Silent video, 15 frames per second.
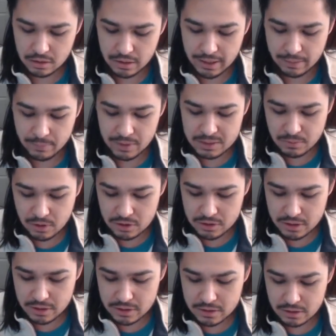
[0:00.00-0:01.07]
Miss
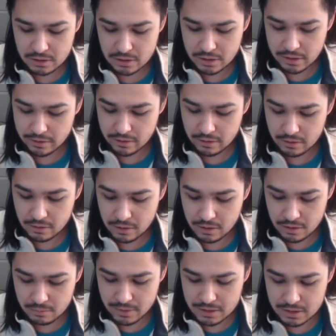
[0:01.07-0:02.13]
Martian is still in there.
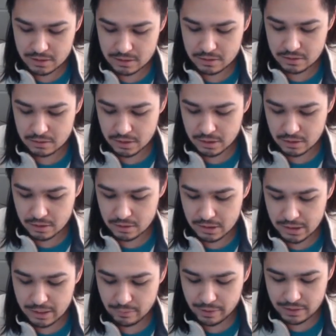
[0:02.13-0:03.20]
Artemis is still there.
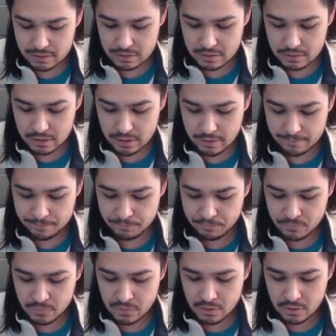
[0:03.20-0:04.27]
Nightwing is still there.
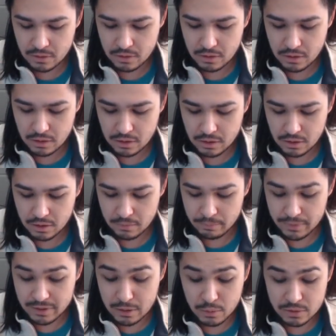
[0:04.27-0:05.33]

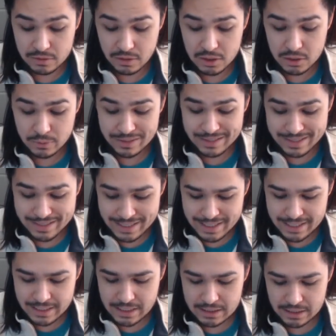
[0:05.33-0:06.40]
But there was also a D
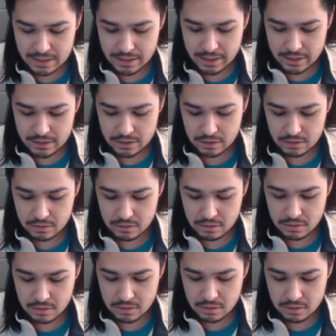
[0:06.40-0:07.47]
designation.
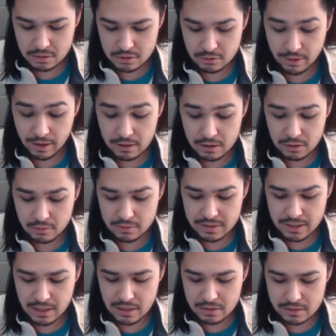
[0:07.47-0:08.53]
So I don't know what
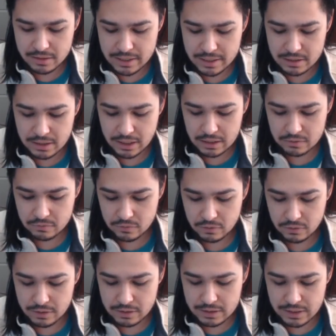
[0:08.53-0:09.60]
that D stands for.
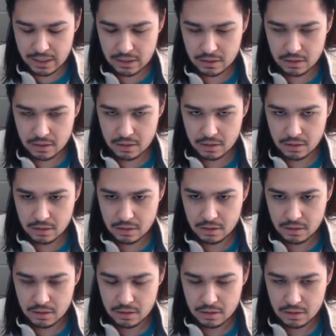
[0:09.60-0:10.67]
Is that...
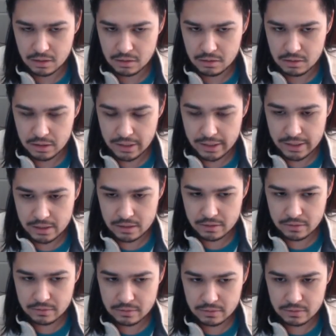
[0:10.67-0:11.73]
like
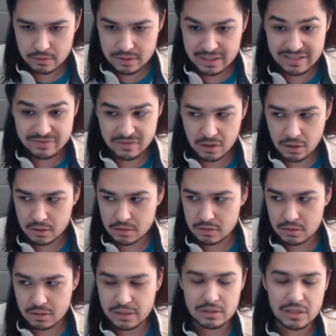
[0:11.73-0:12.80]
defunct, or,
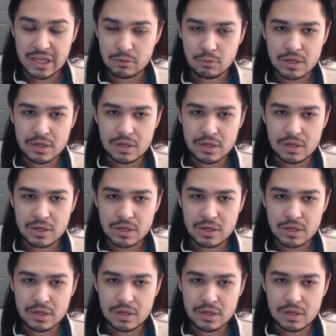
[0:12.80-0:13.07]
you know, like what